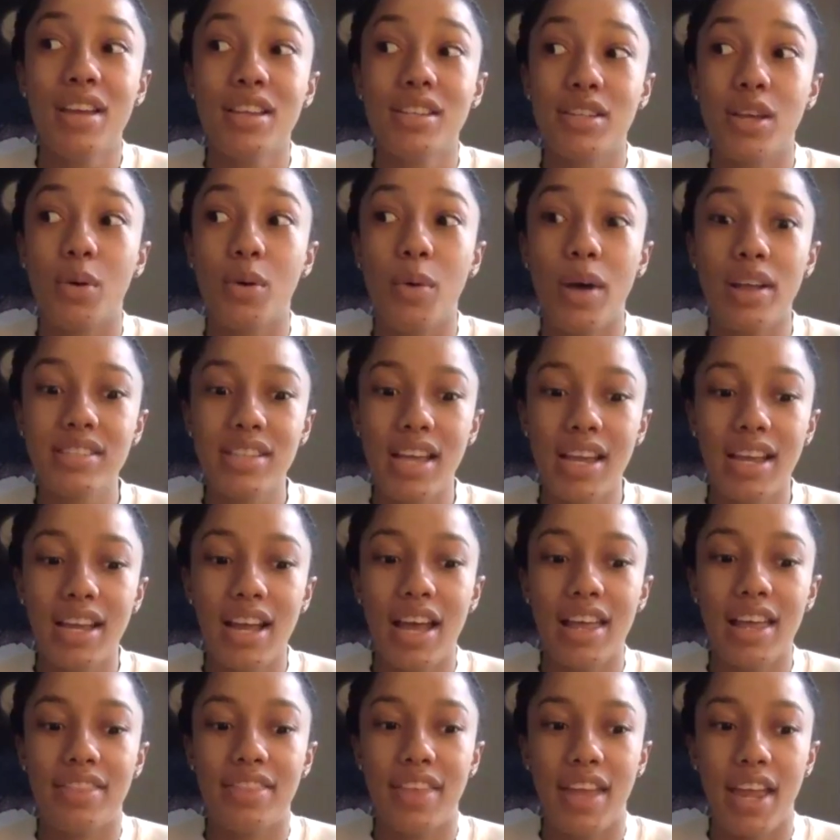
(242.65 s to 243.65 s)
So once I
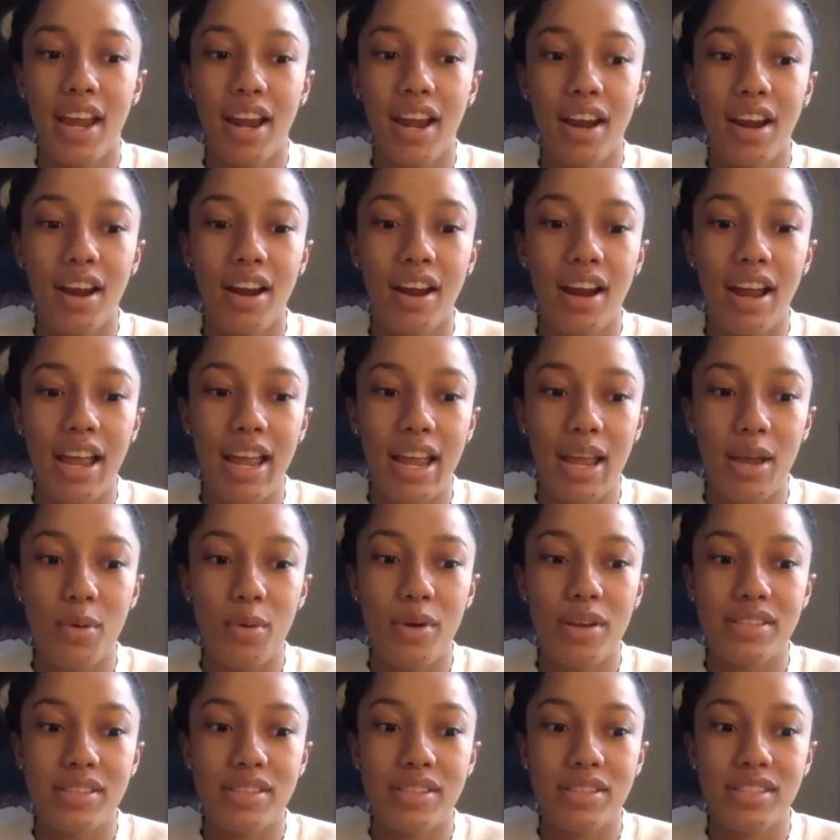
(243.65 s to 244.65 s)
got there, it
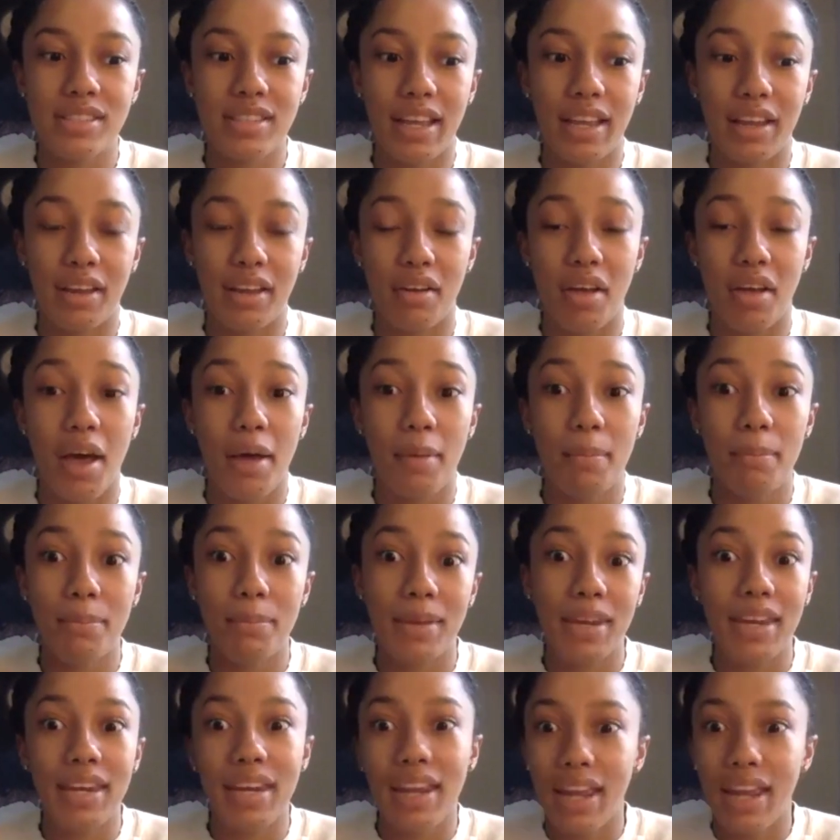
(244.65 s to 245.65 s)
was like
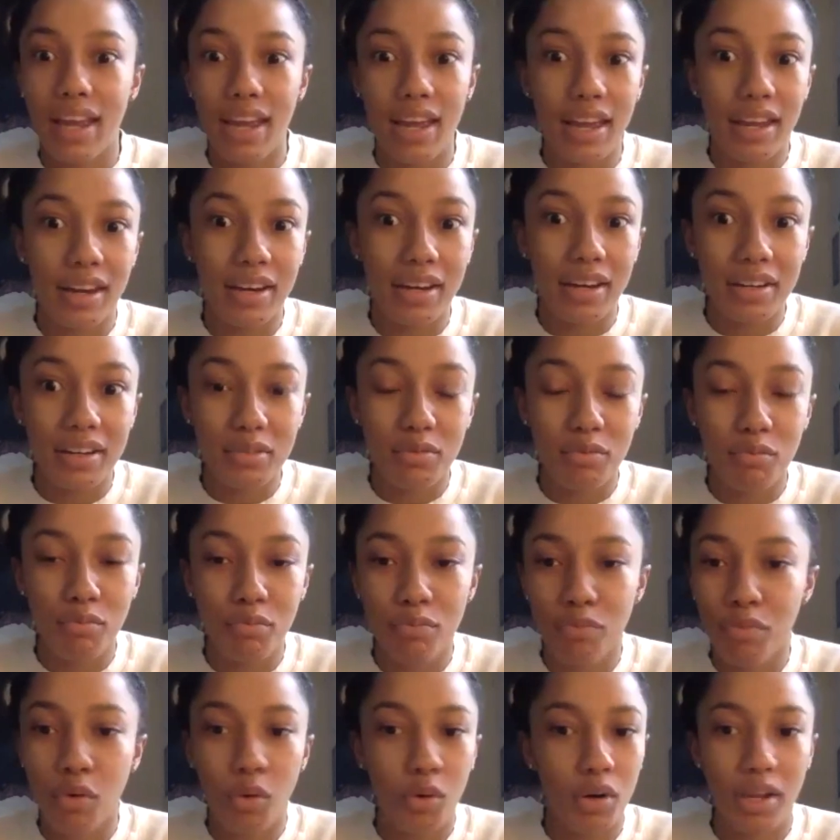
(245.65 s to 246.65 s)
immediate
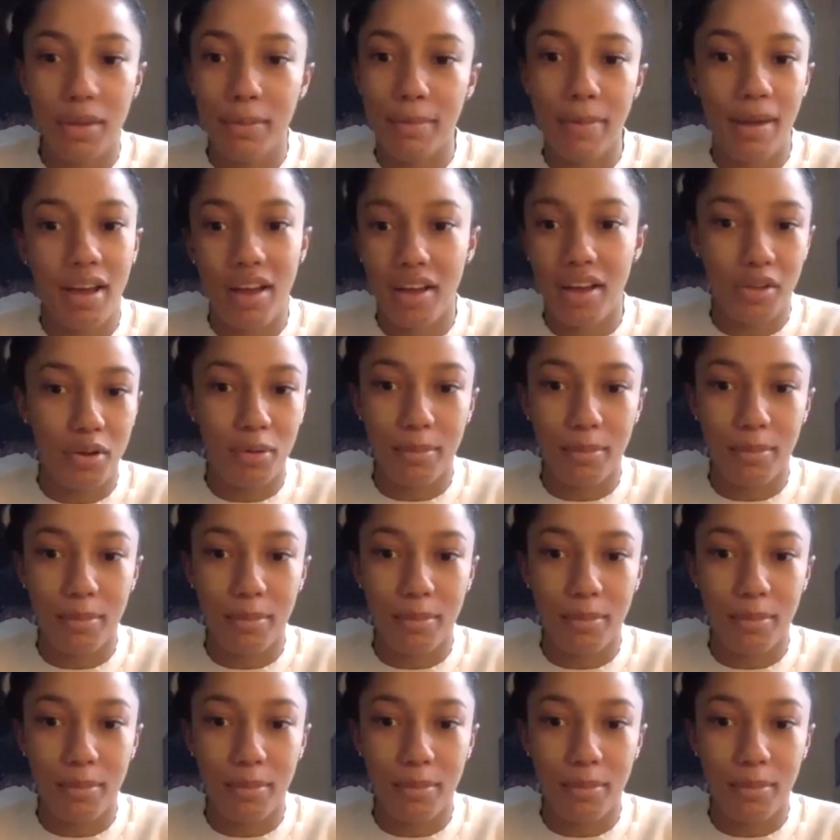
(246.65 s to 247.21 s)
40 other